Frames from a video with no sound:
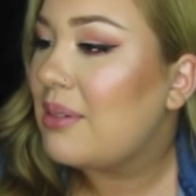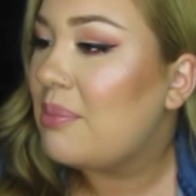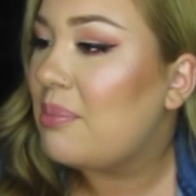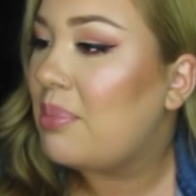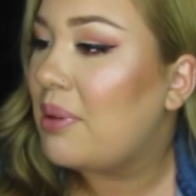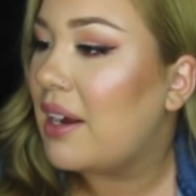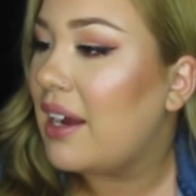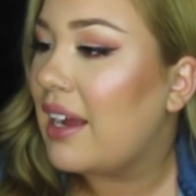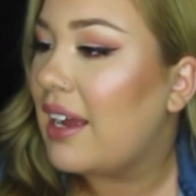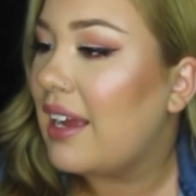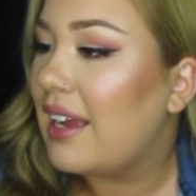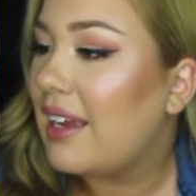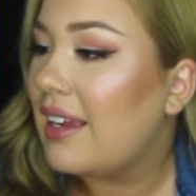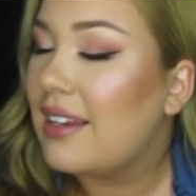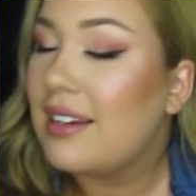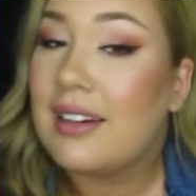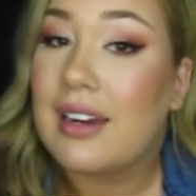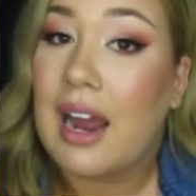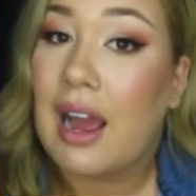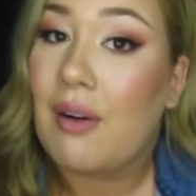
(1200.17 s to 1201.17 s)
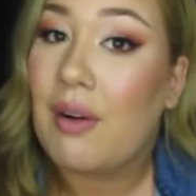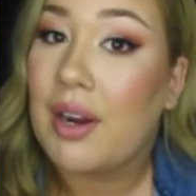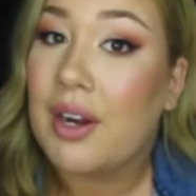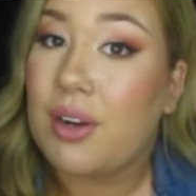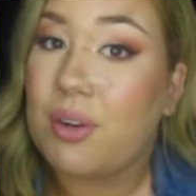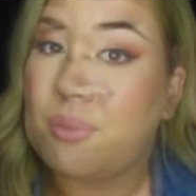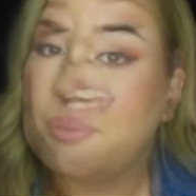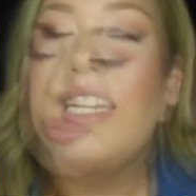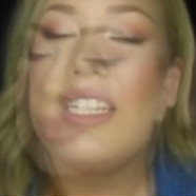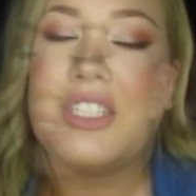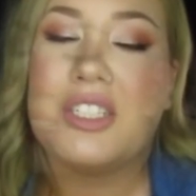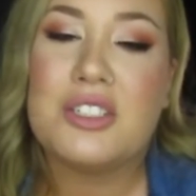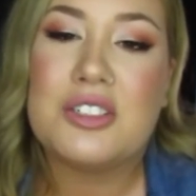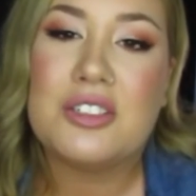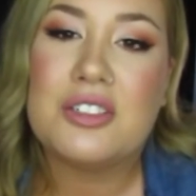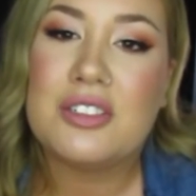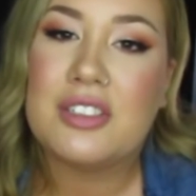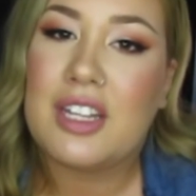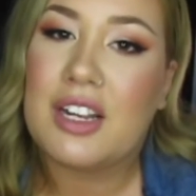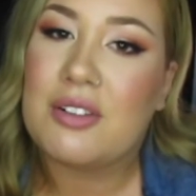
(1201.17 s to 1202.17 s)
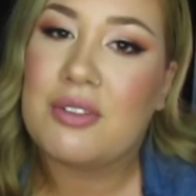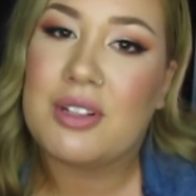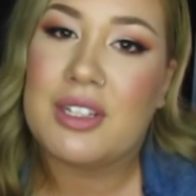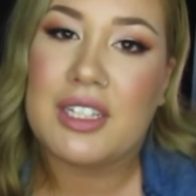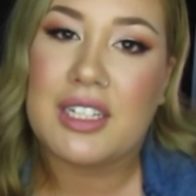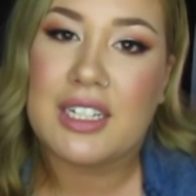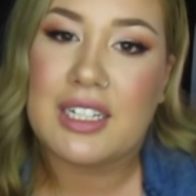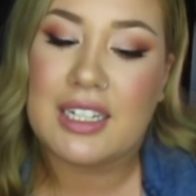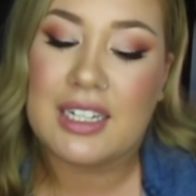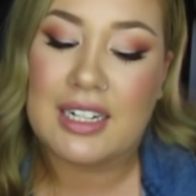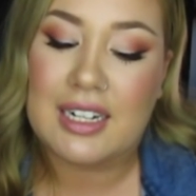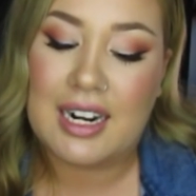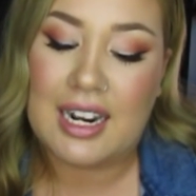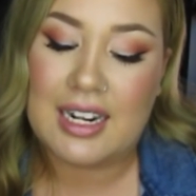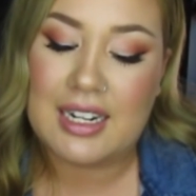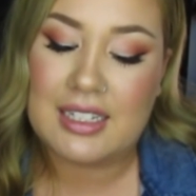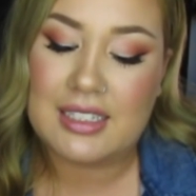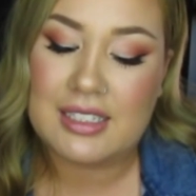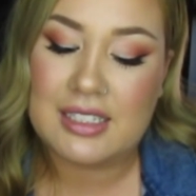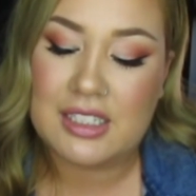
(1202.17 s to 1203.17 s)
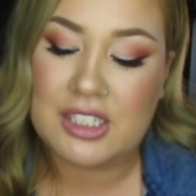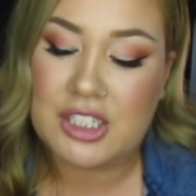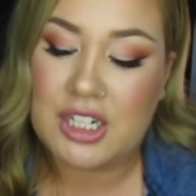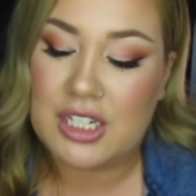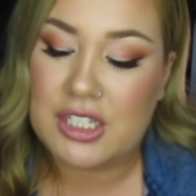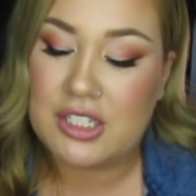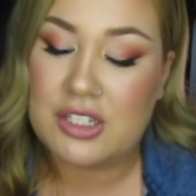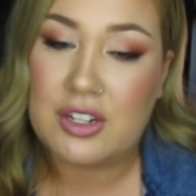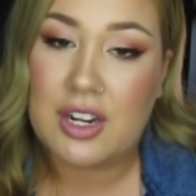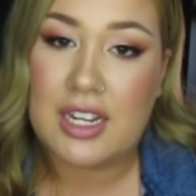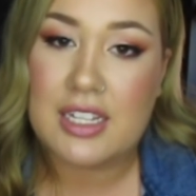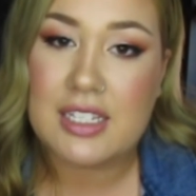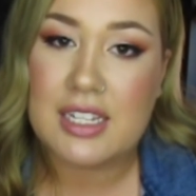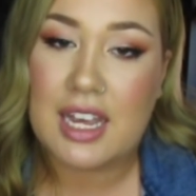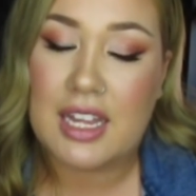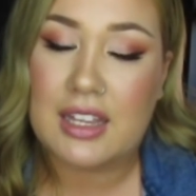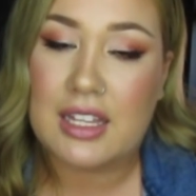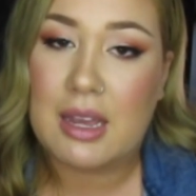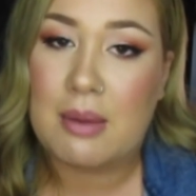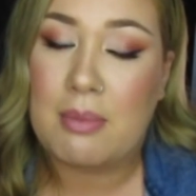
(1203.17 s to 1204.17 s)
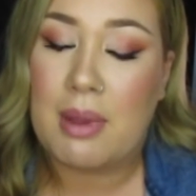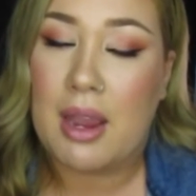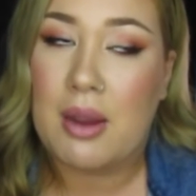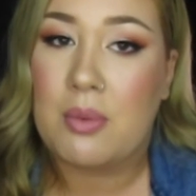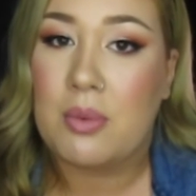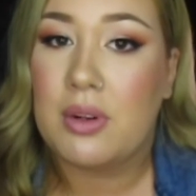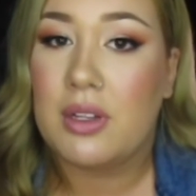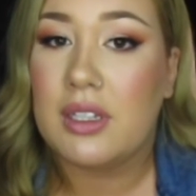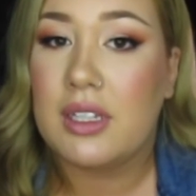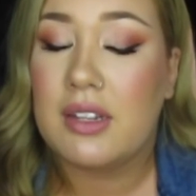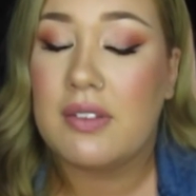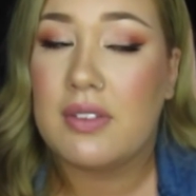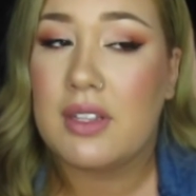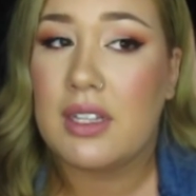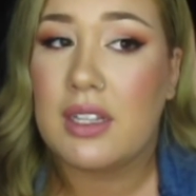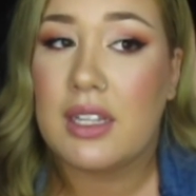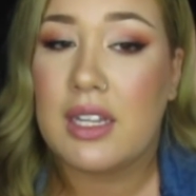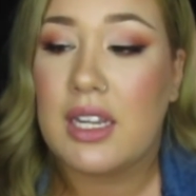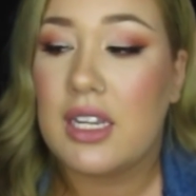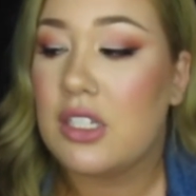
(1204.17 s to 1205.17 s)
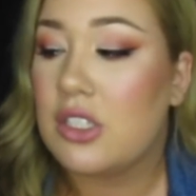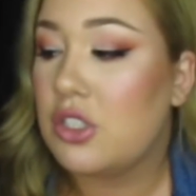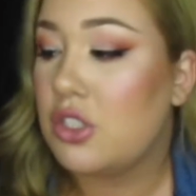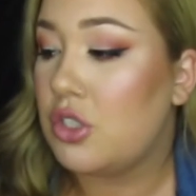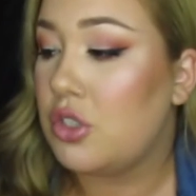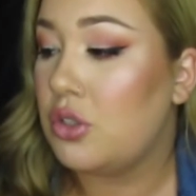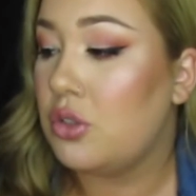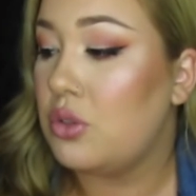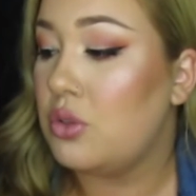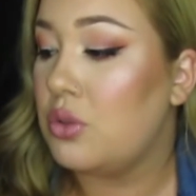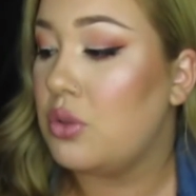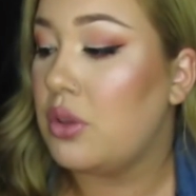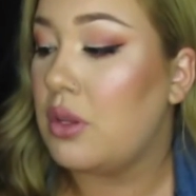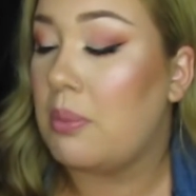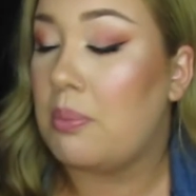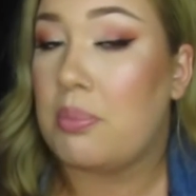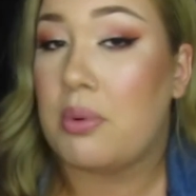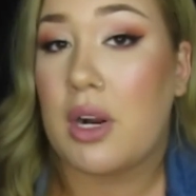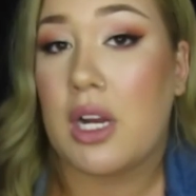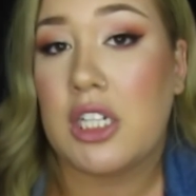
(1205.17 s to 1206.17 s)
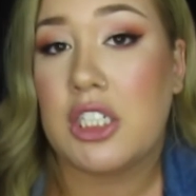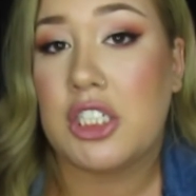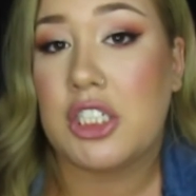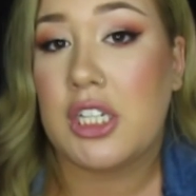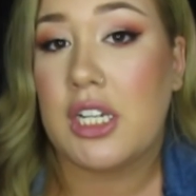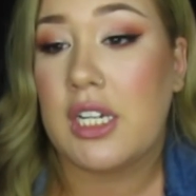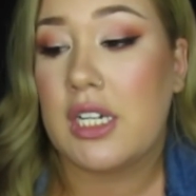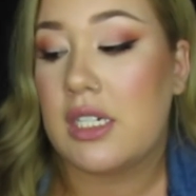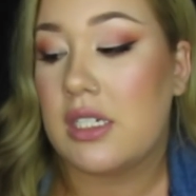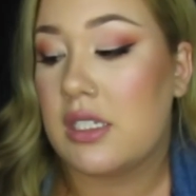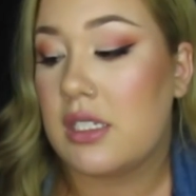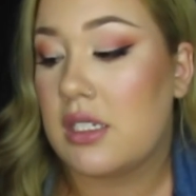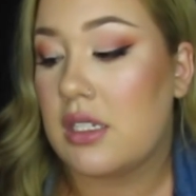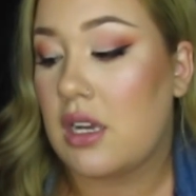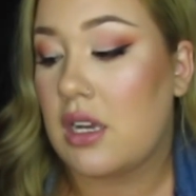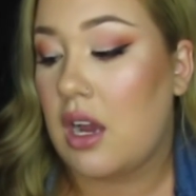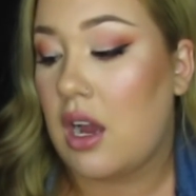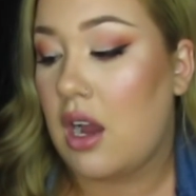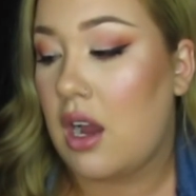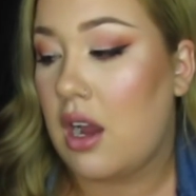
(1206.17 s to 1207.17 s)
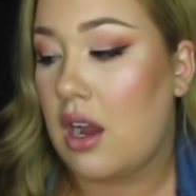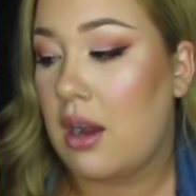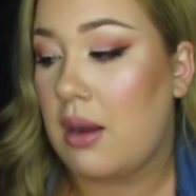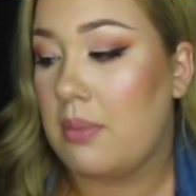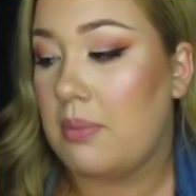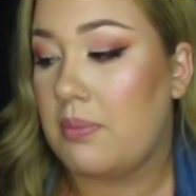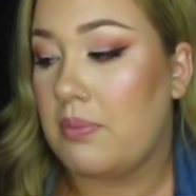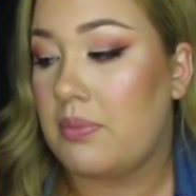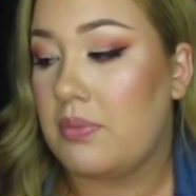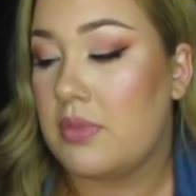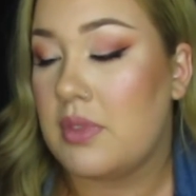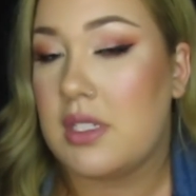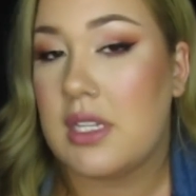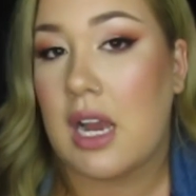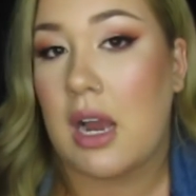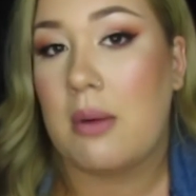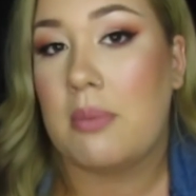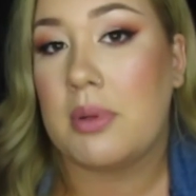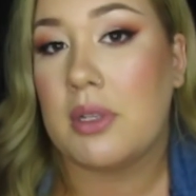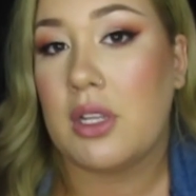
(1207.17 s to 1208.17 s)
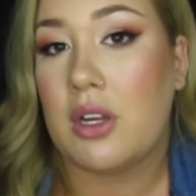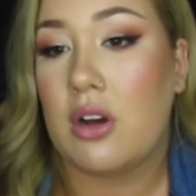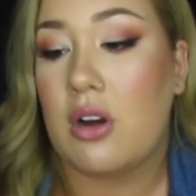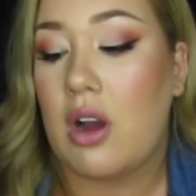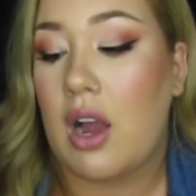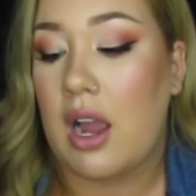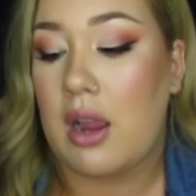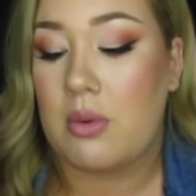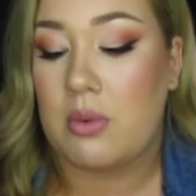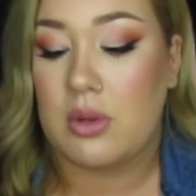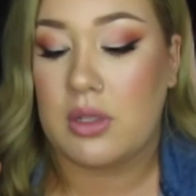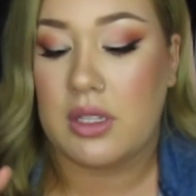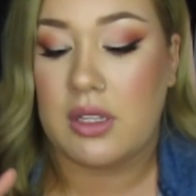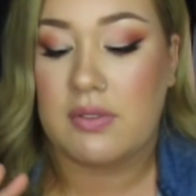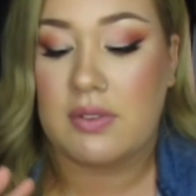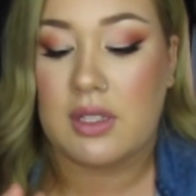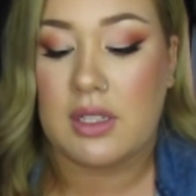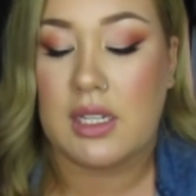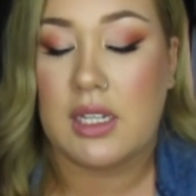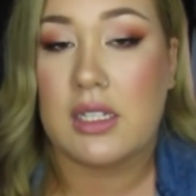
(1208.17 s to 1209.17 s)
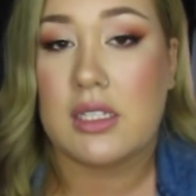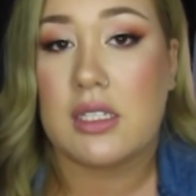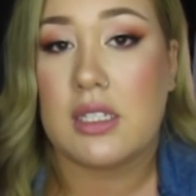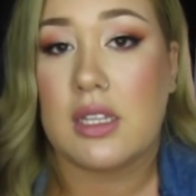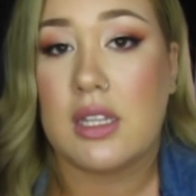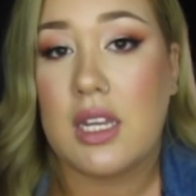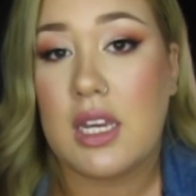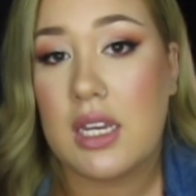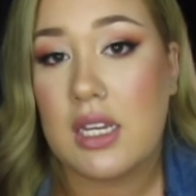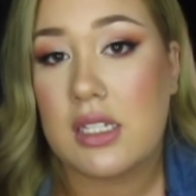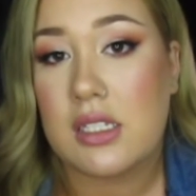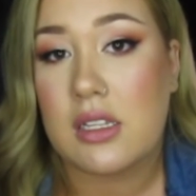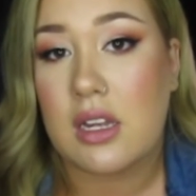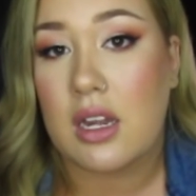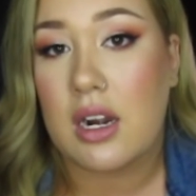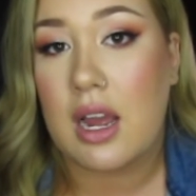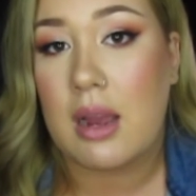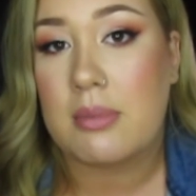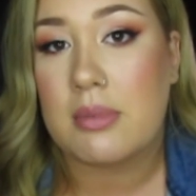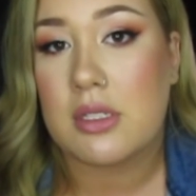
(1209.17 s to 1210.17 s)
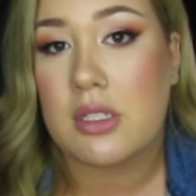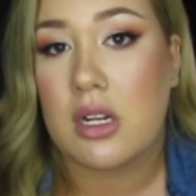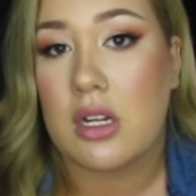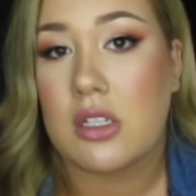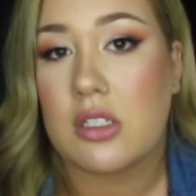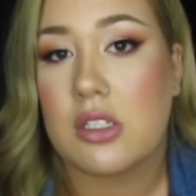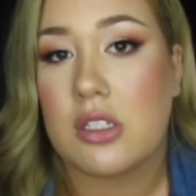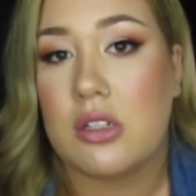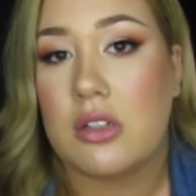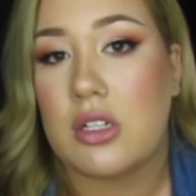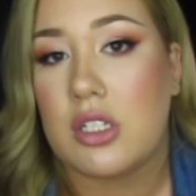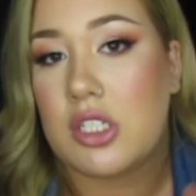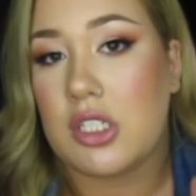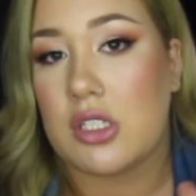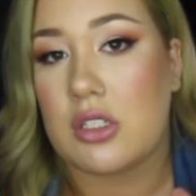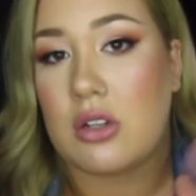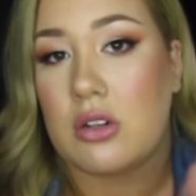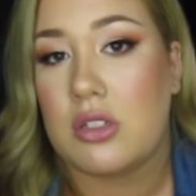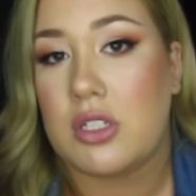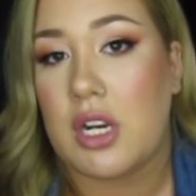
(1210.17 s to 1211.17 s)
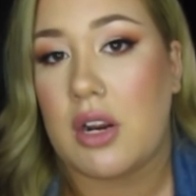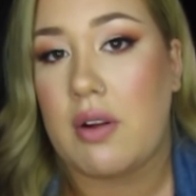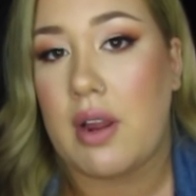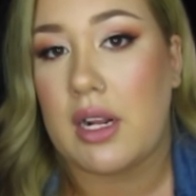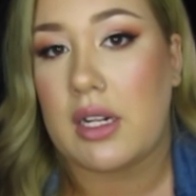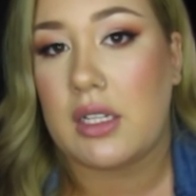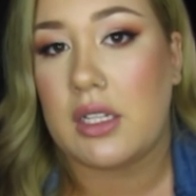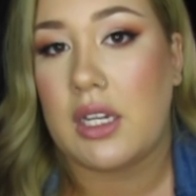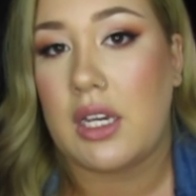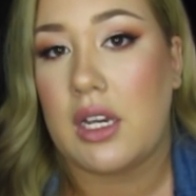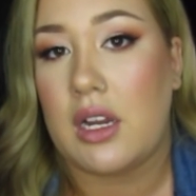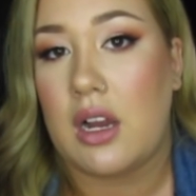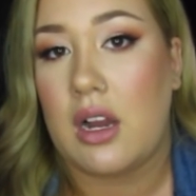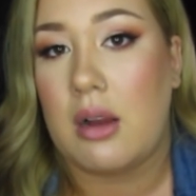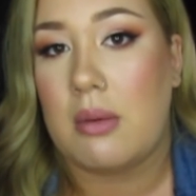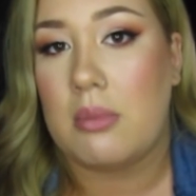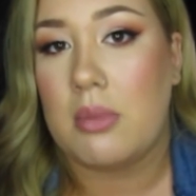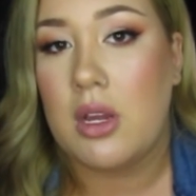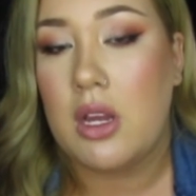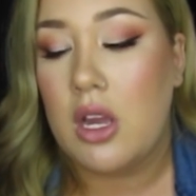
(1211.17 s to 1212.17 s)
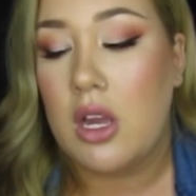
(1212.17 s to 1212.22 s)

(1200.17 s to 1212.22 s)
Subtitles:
but now I know they do. They're really good. I suggest you guys get them. I will leave the link to the brushes down below. I will leave the link to these on Amazon, so you could just go directly on